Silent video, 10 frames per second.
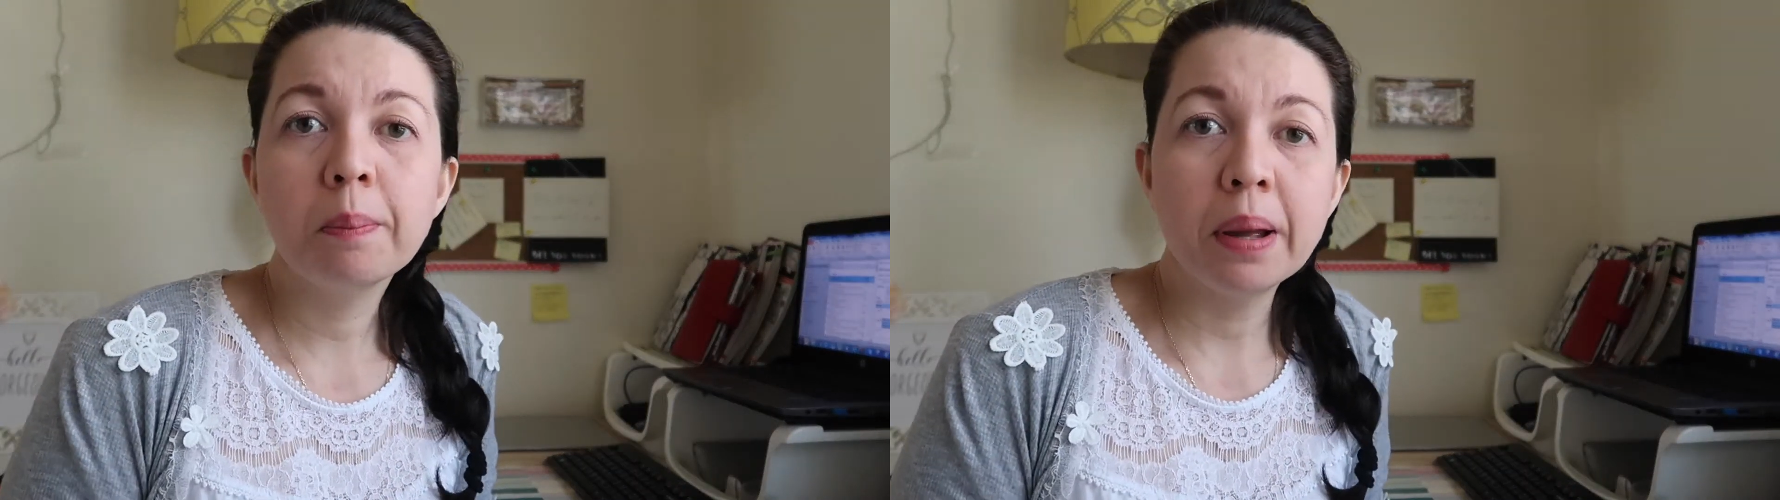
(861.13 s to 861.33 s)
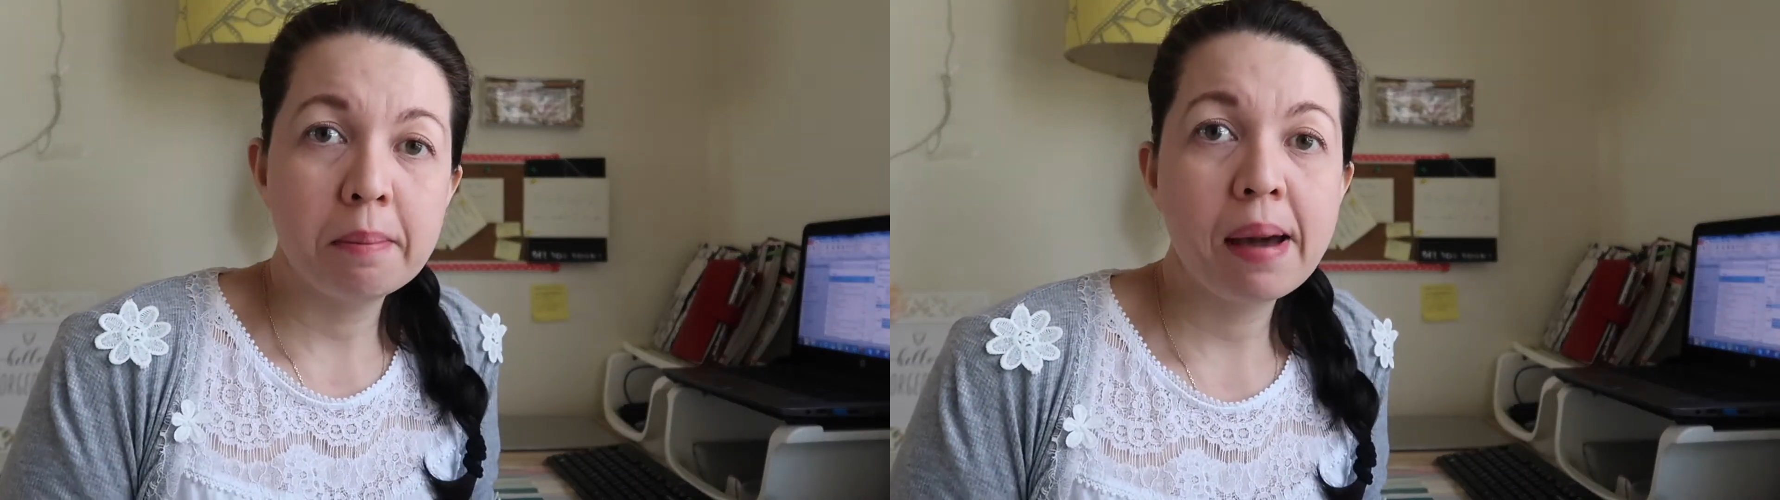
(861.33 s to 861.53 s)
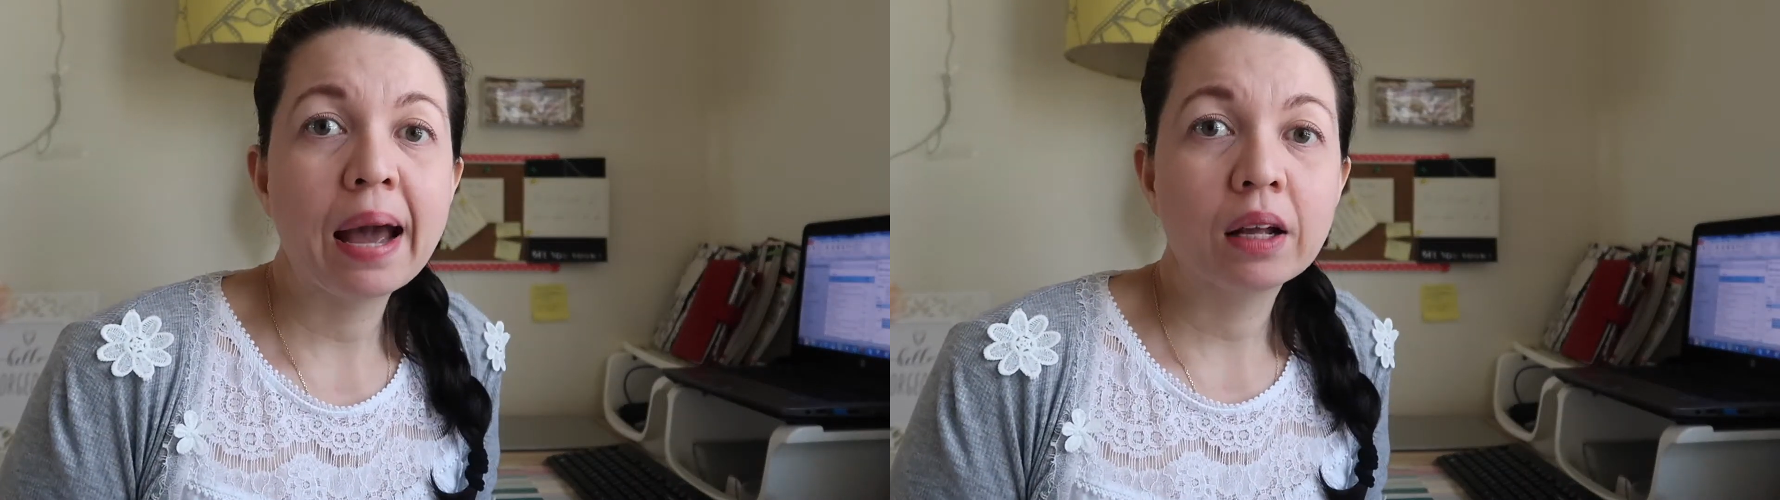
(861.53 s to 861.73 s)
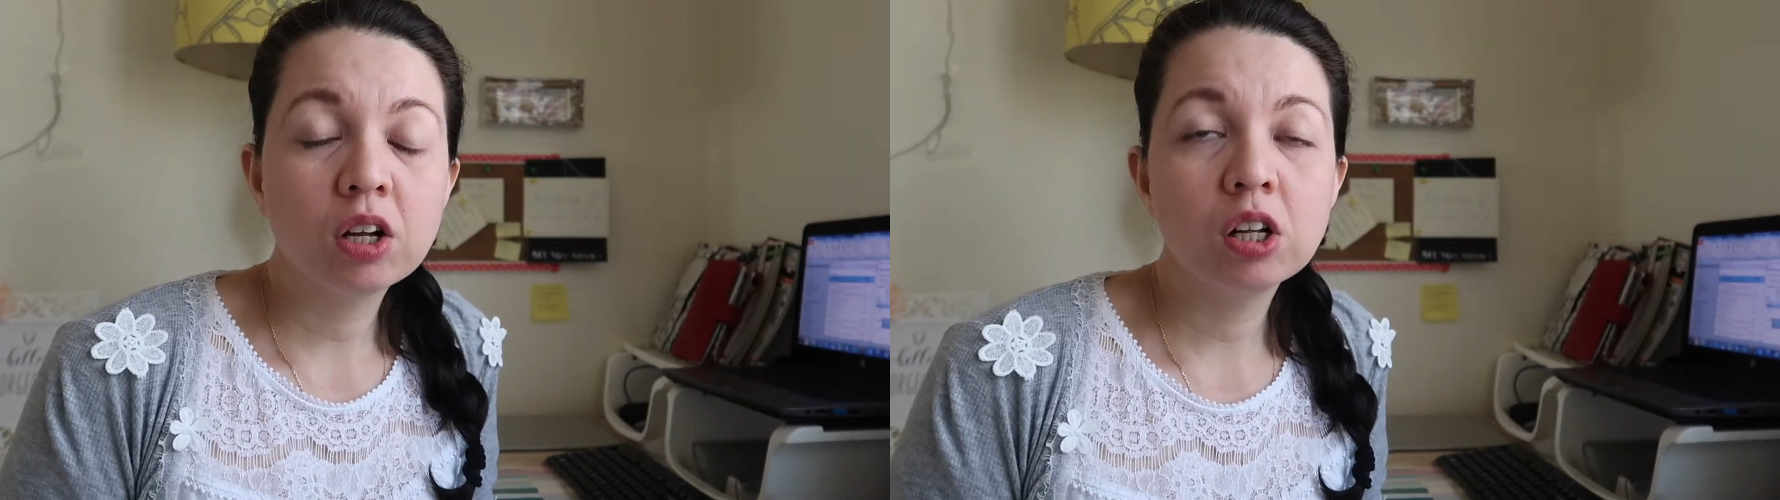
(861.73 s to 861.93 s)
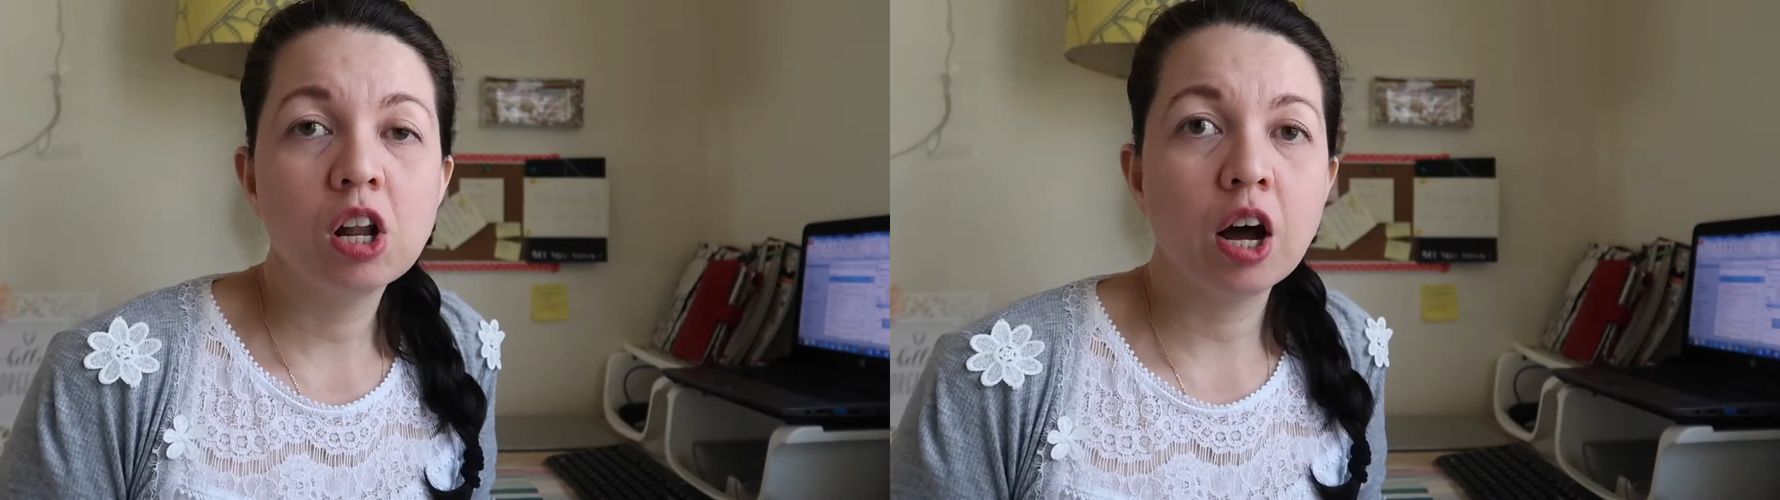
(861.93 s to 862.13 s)
my back
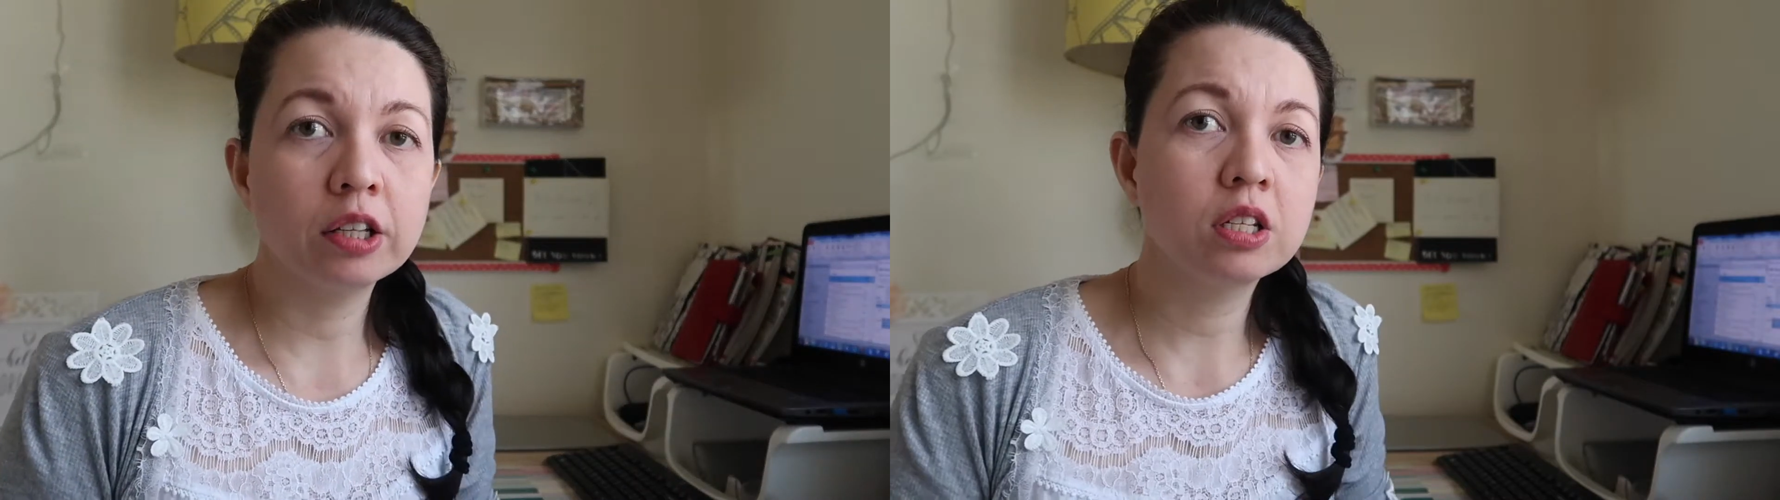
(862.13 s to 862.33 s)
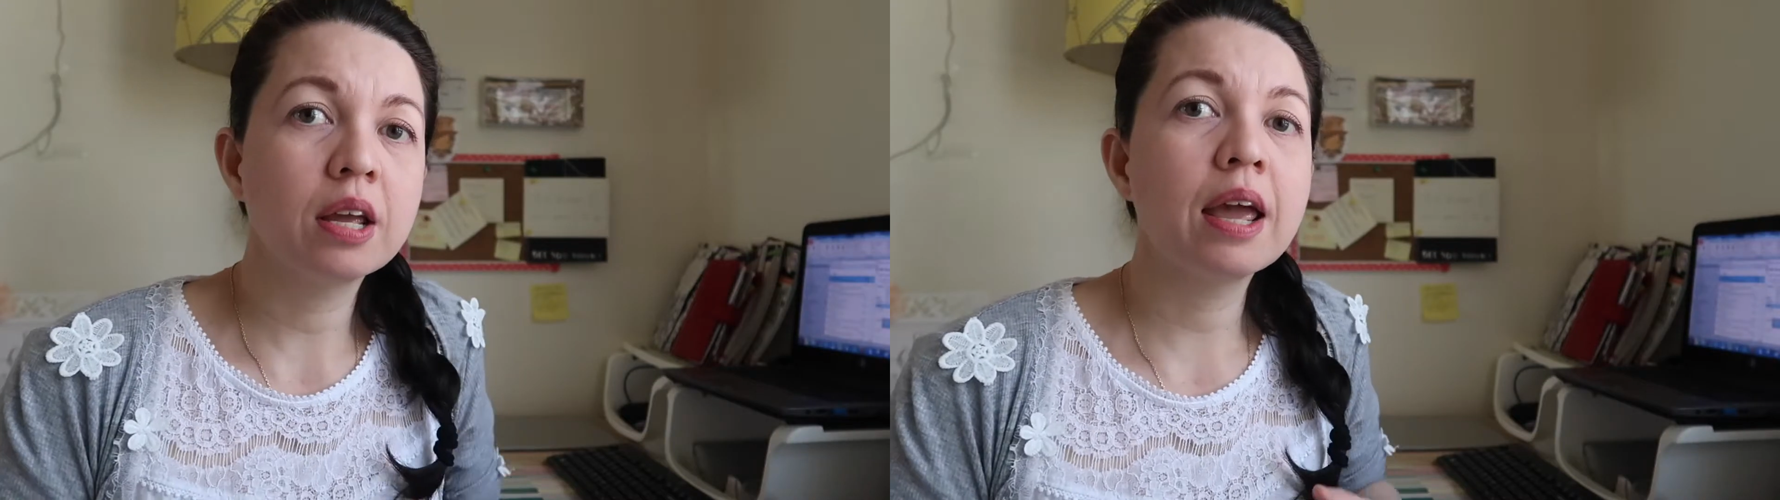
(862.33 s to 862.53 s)
a lot.